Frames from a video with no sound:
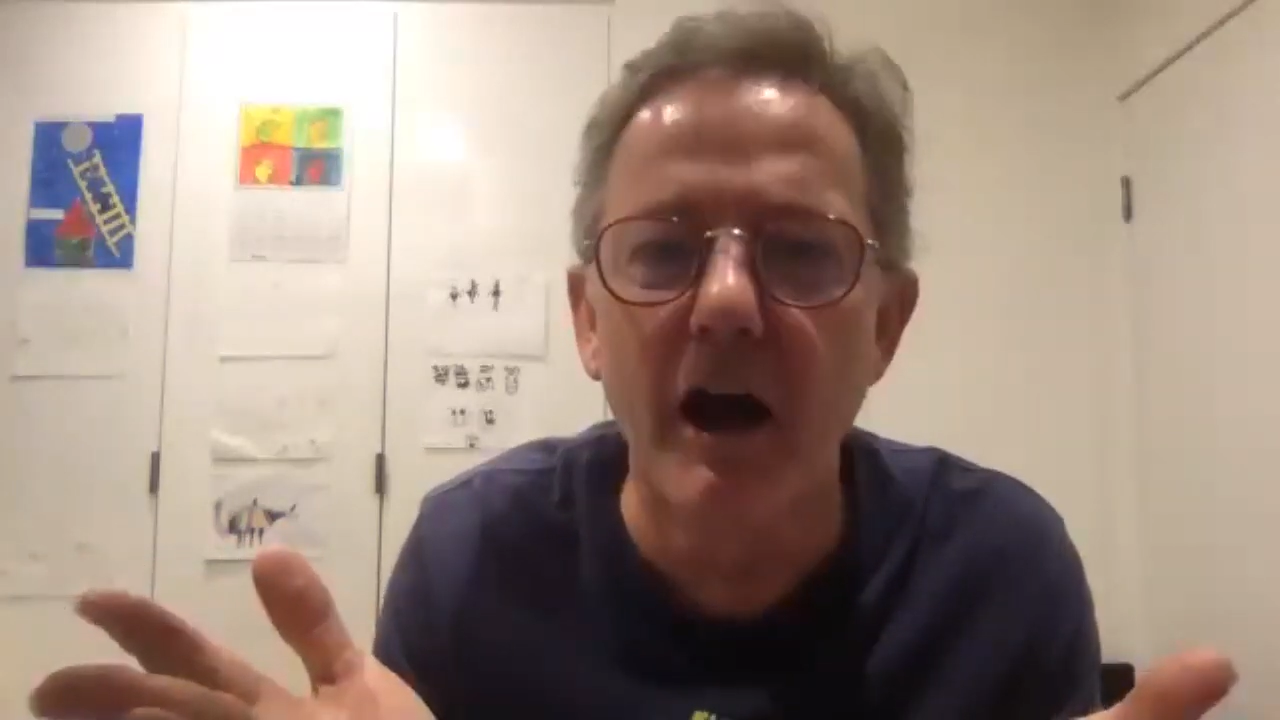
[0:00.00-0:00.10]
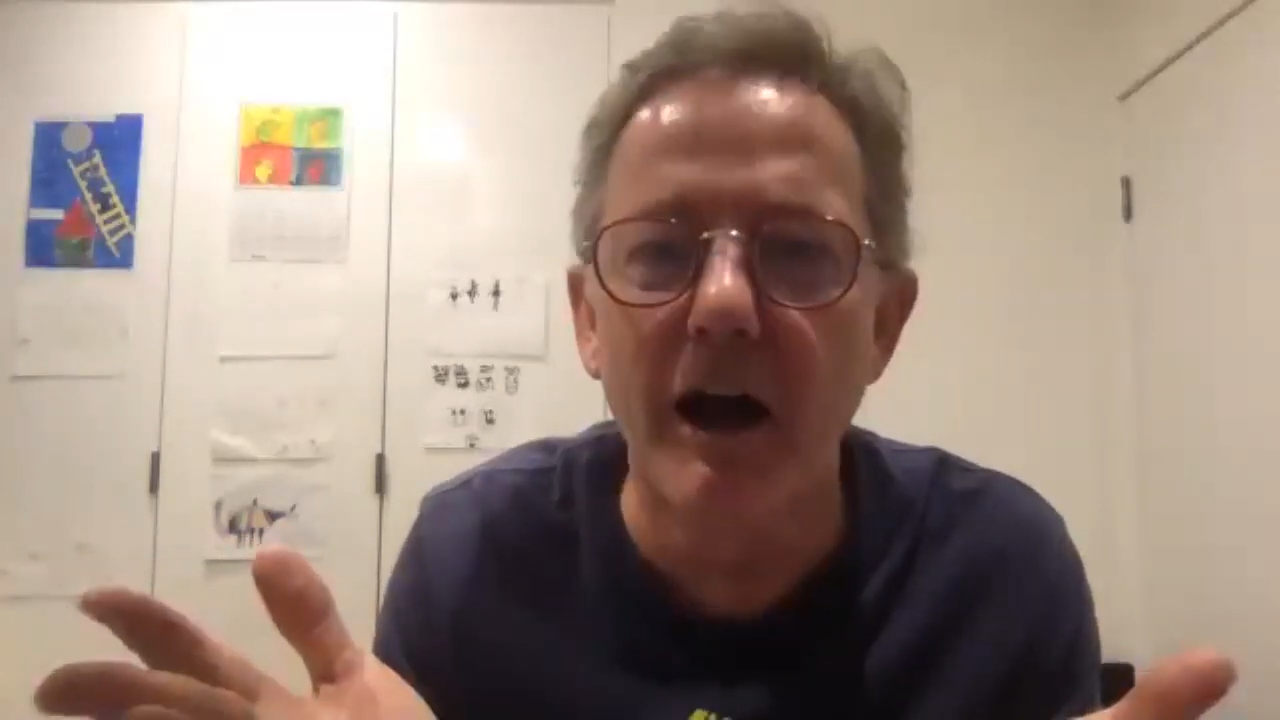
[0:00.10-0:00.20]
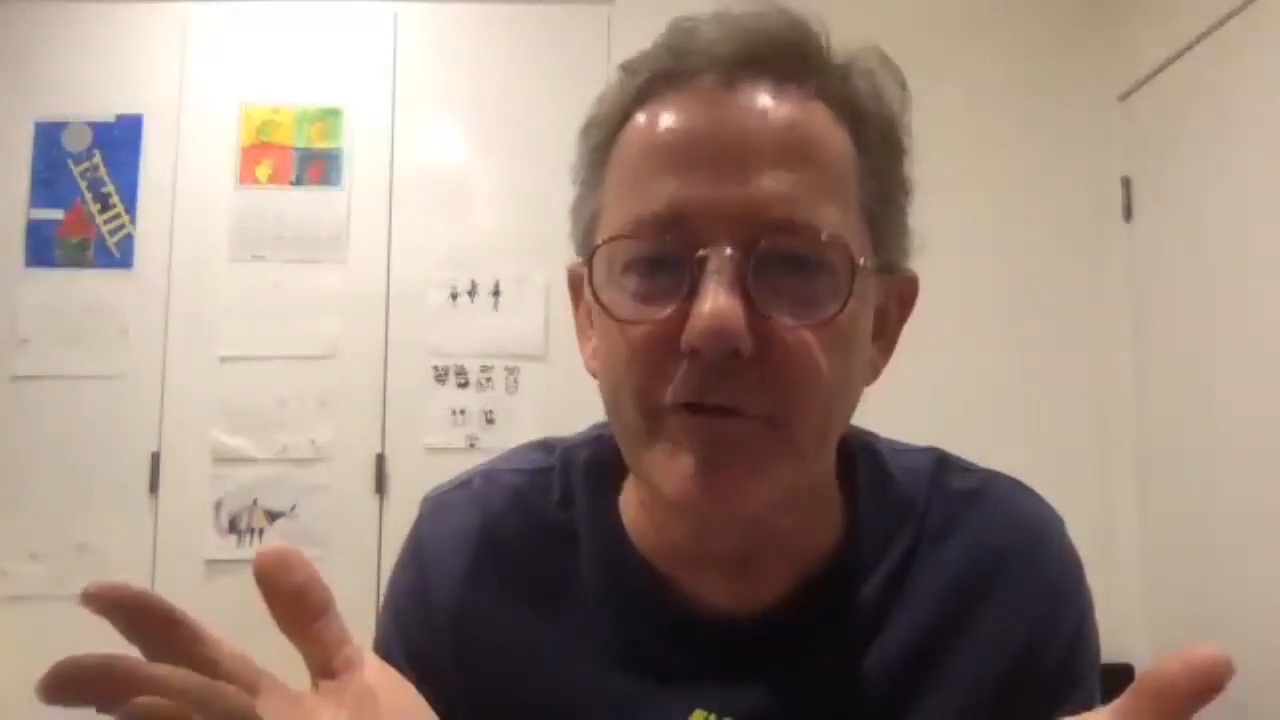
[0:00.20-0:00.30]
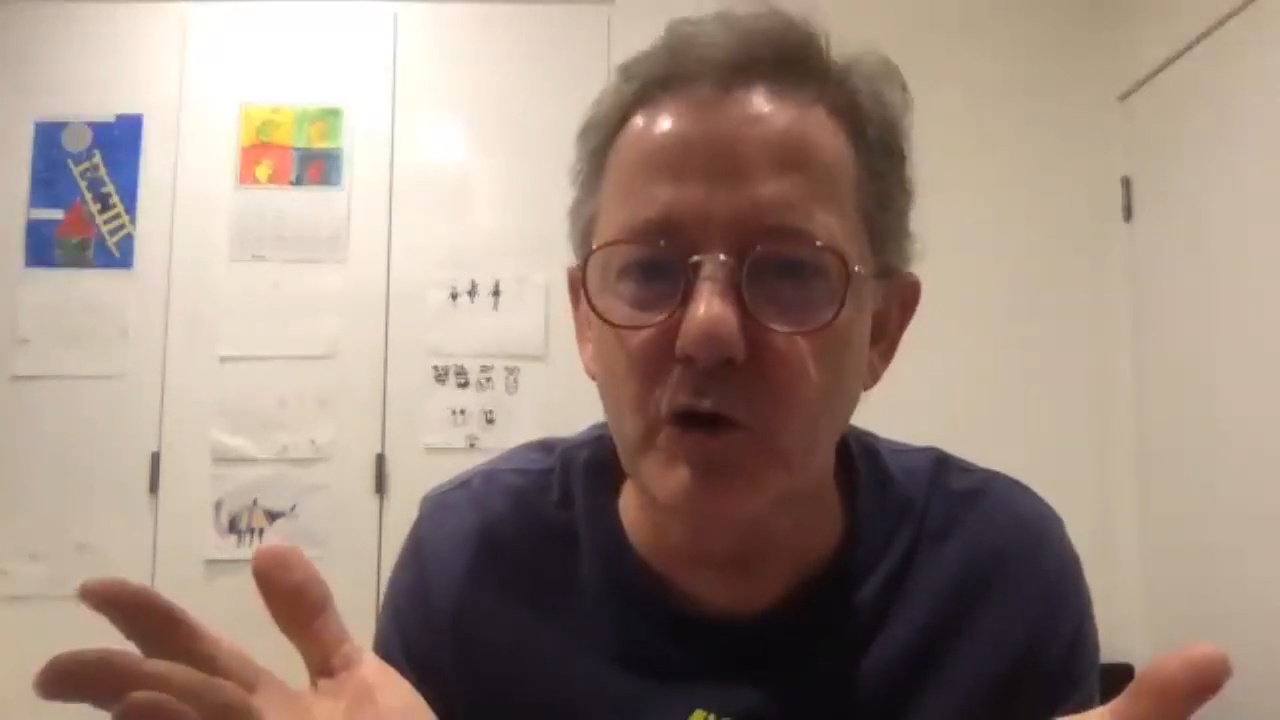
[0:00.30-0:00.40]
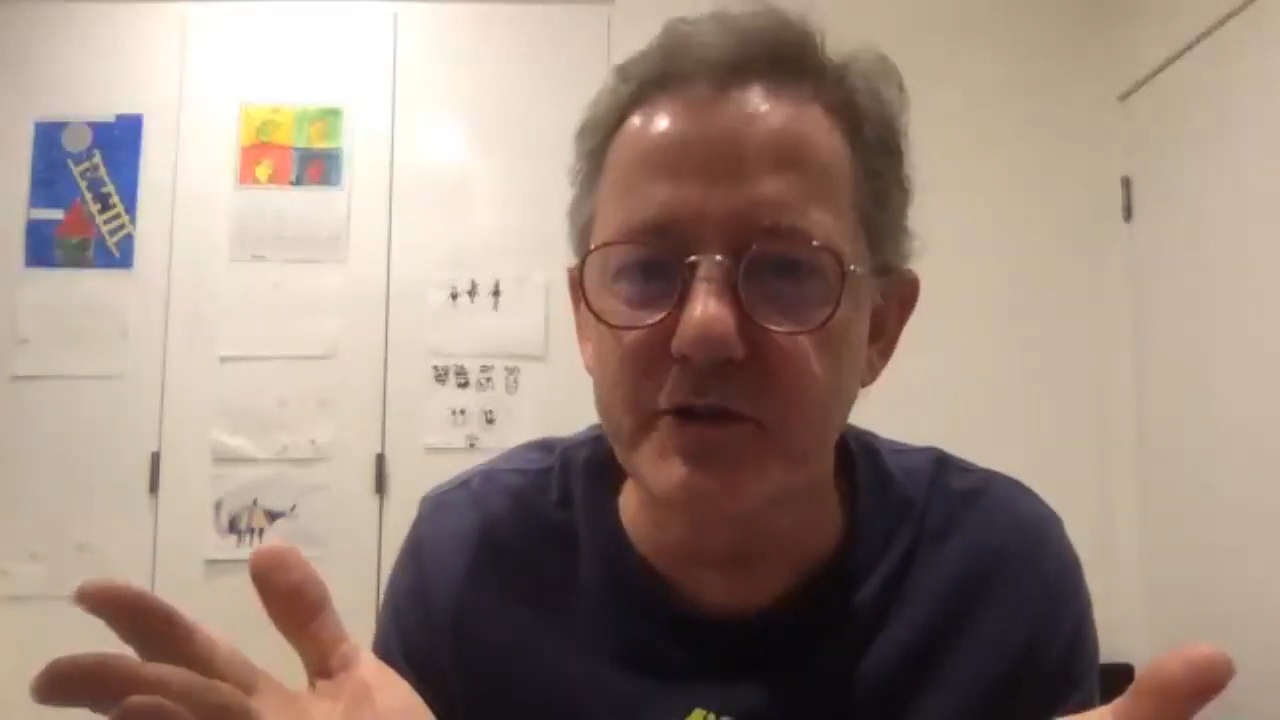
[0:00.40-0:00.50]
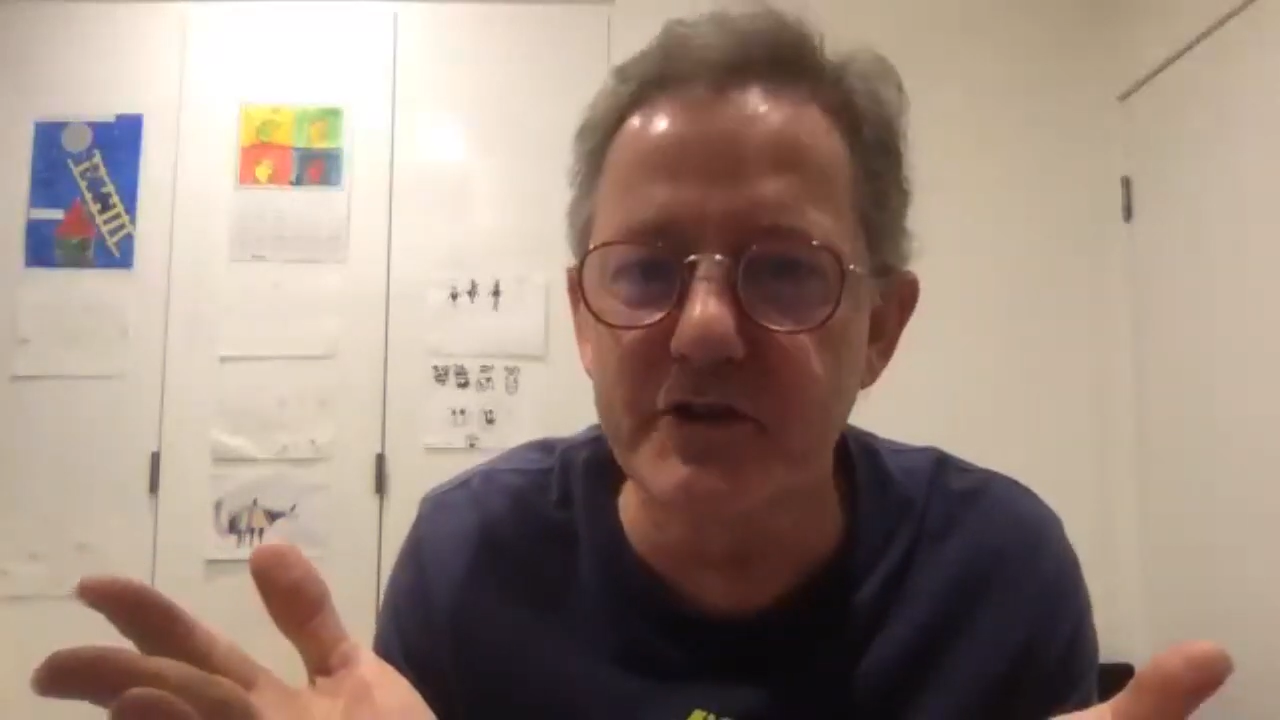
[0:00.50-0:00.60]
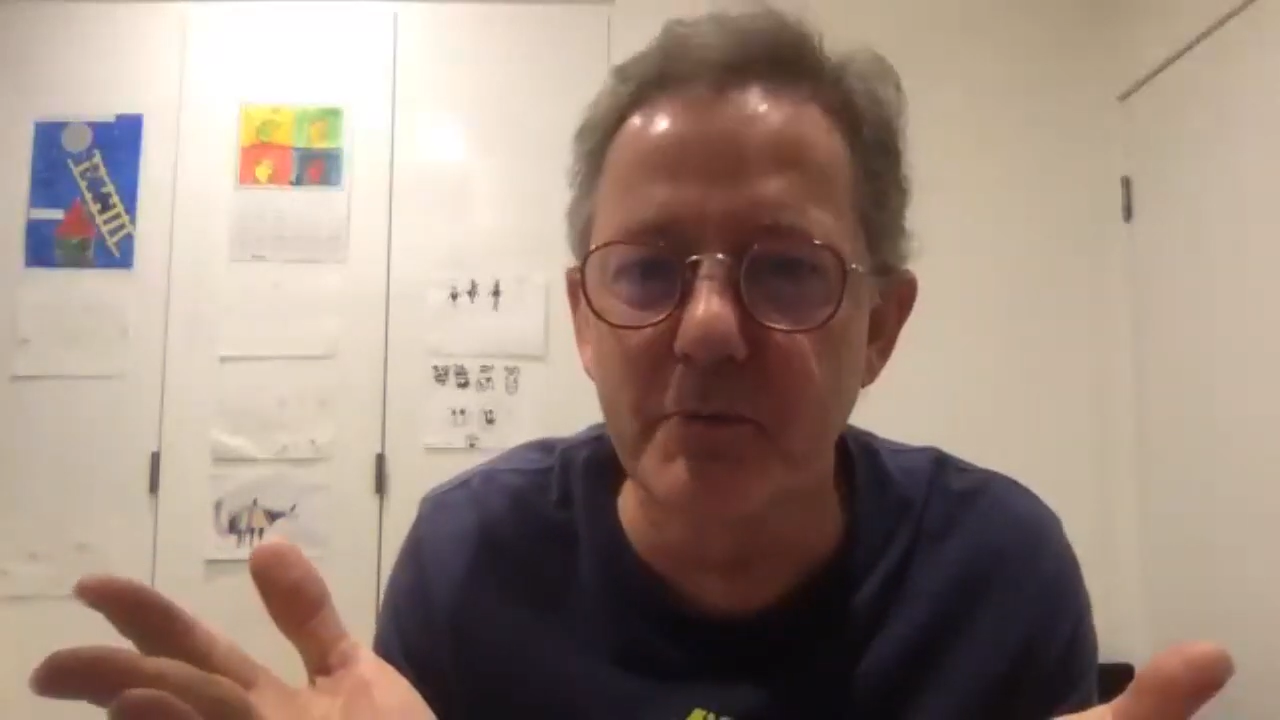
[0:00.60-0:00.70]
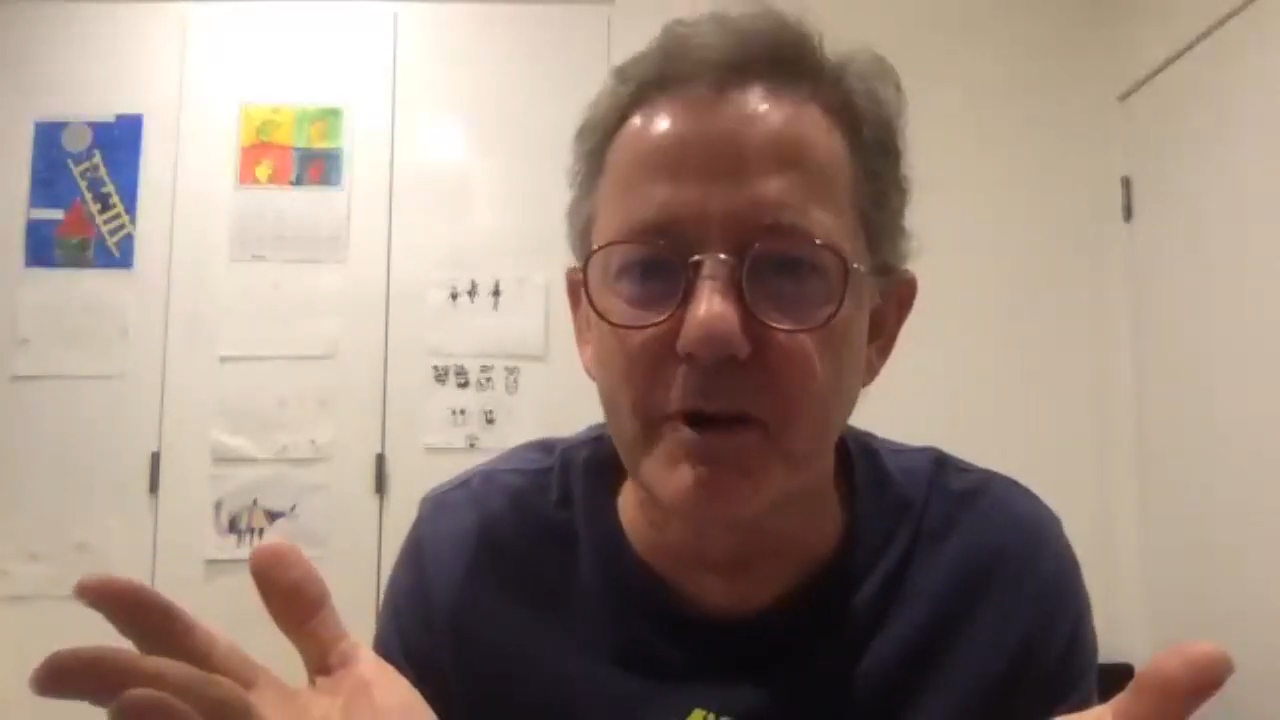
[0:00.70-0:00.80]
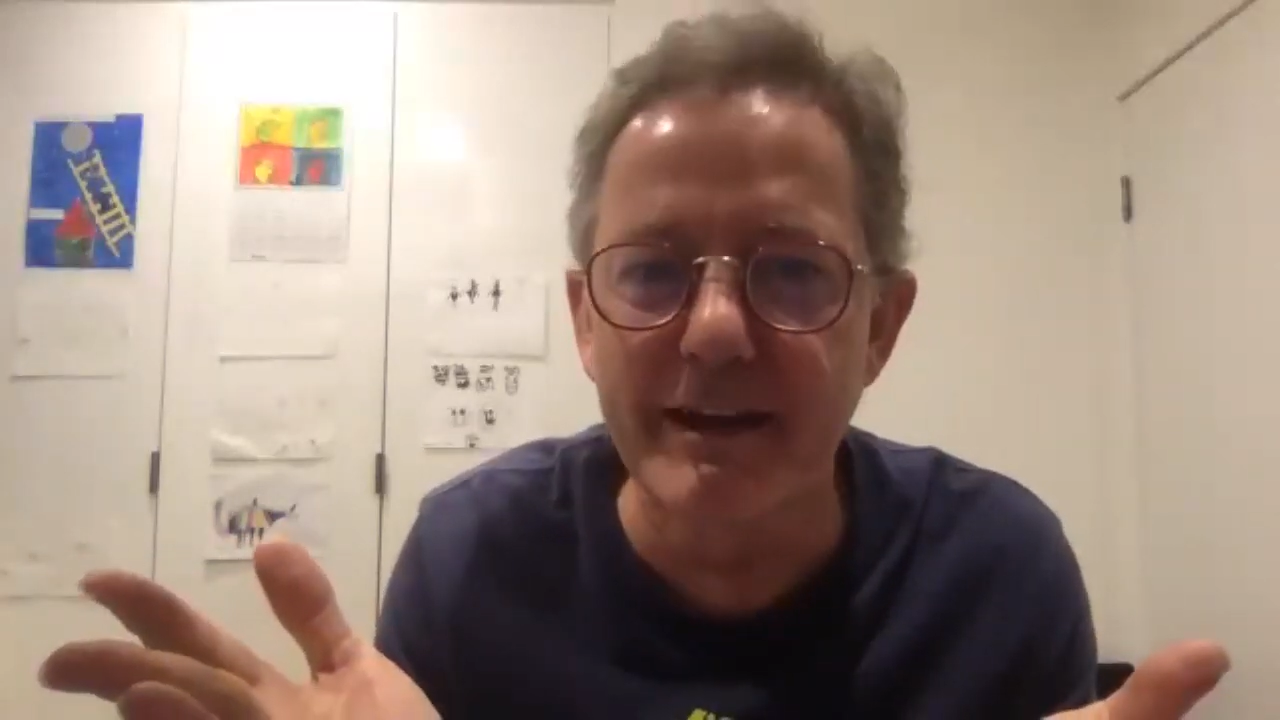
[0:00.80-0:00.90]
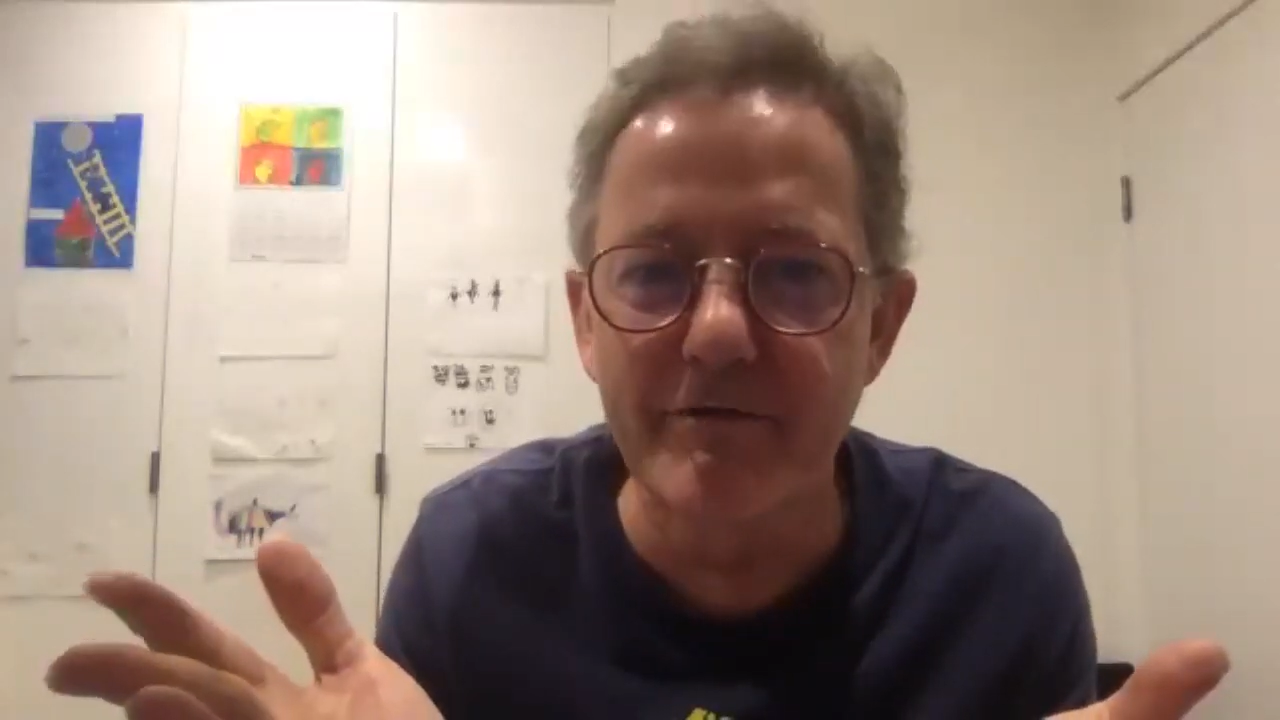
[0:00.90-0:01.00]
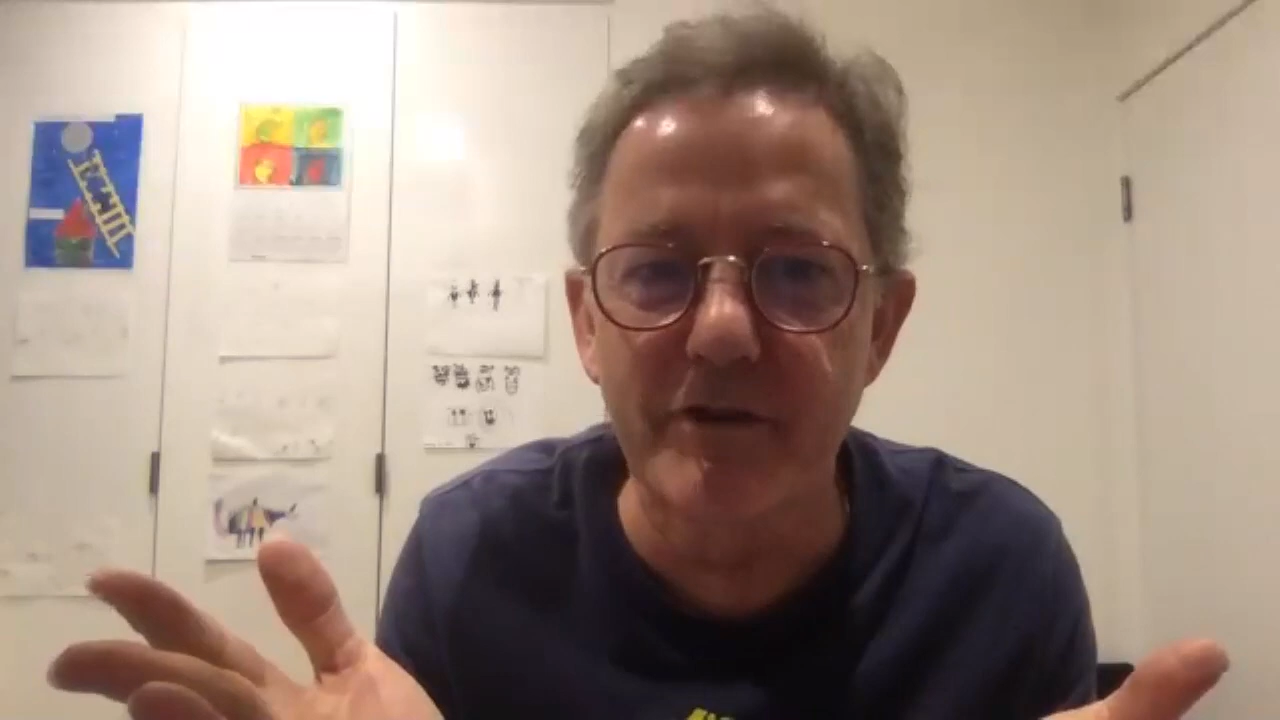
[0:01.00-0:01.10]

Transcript: of course you believe